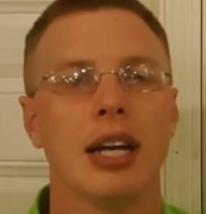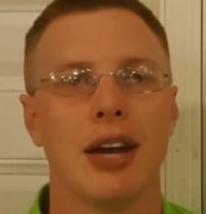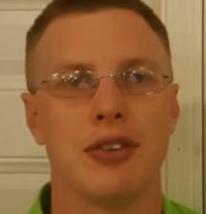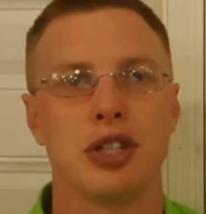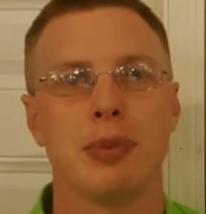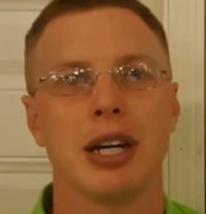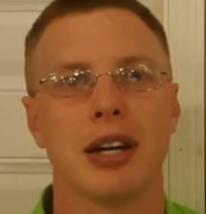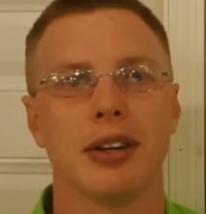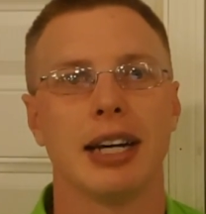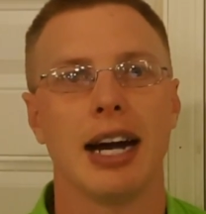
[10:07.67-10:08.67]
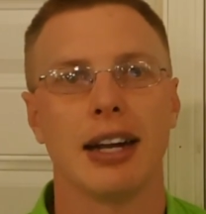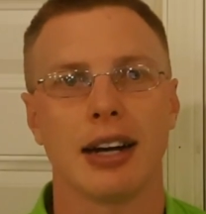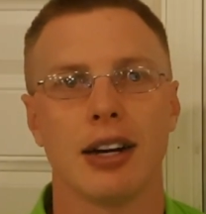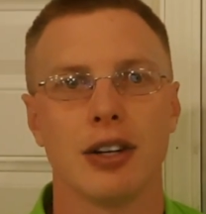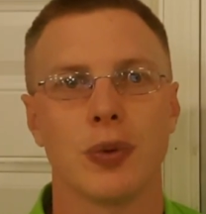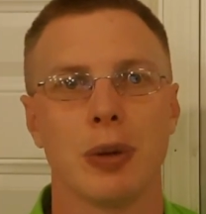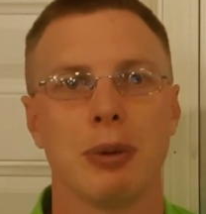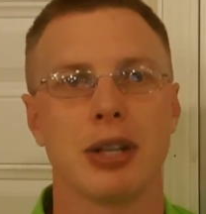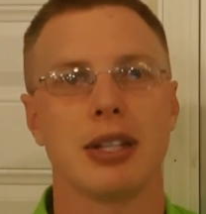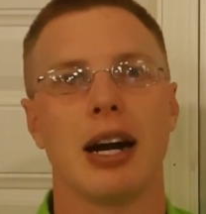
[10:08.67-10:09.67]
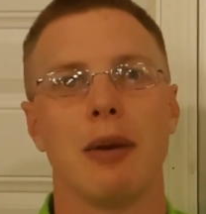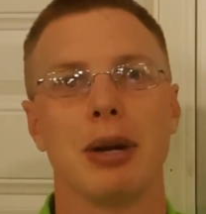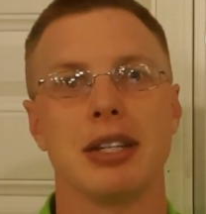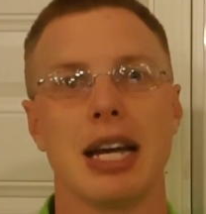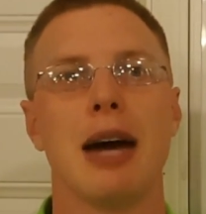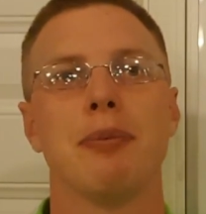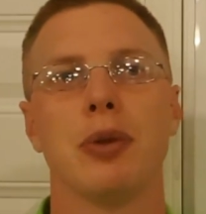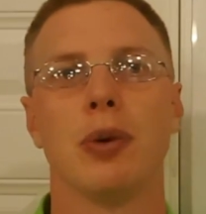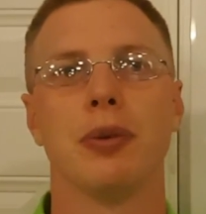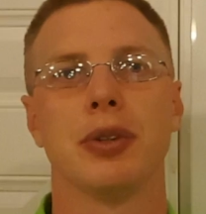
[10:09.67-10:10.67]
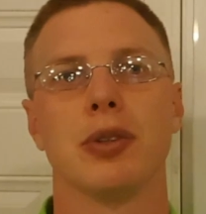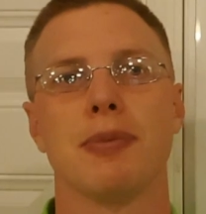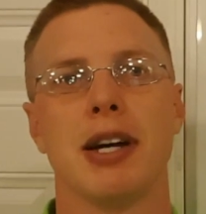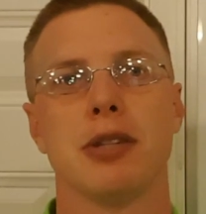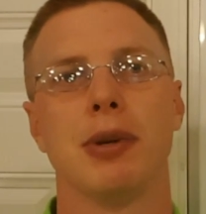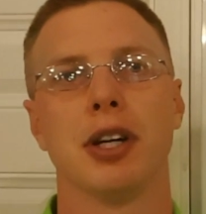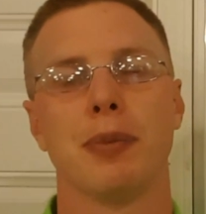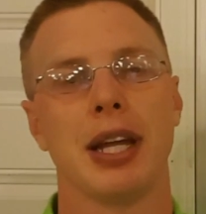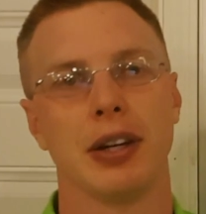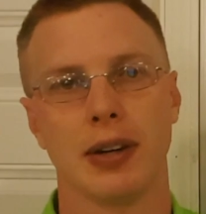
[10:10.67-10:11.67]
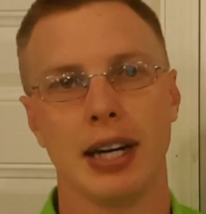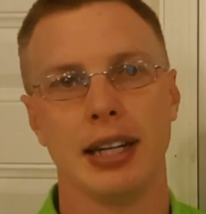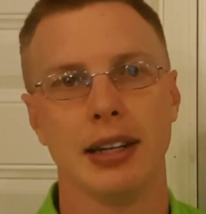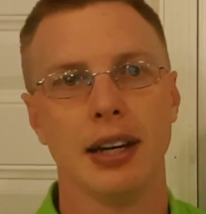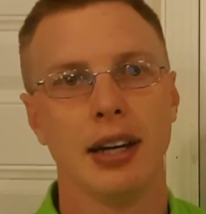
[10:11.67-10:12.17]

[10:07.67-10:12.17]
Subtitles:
It was just me and another guy, like 120 bucks an hour, because I'm the one with the responsibility to pay the crane,